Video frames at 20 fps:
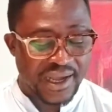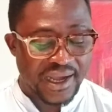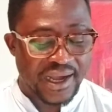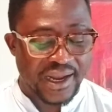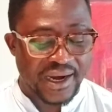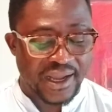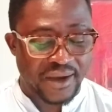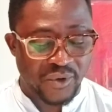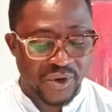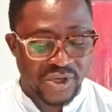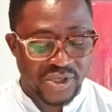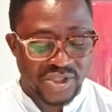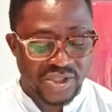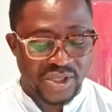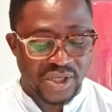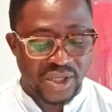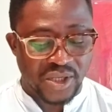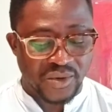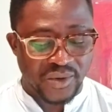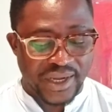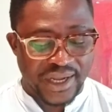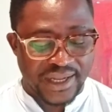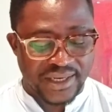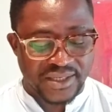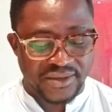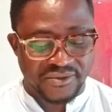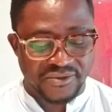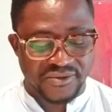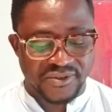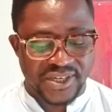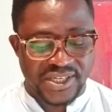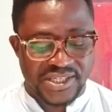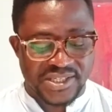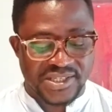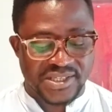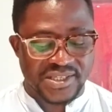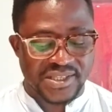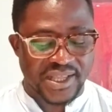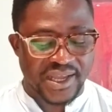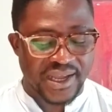And I want us to look at a
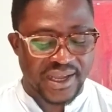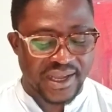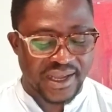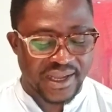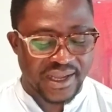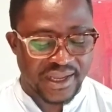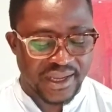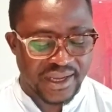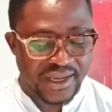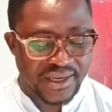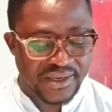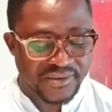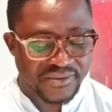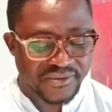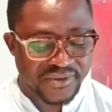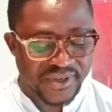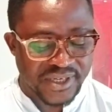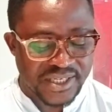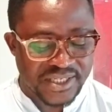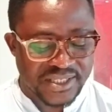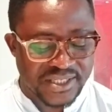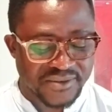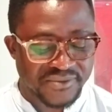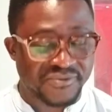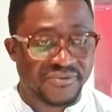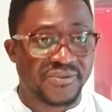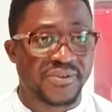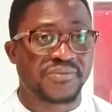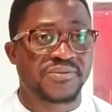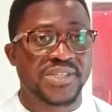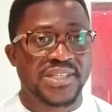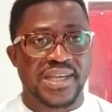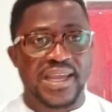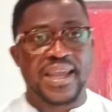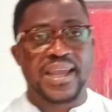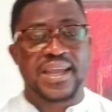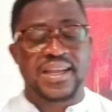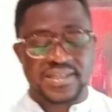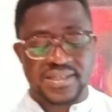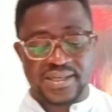verse there in verse
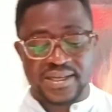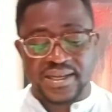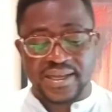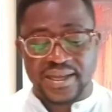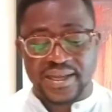58.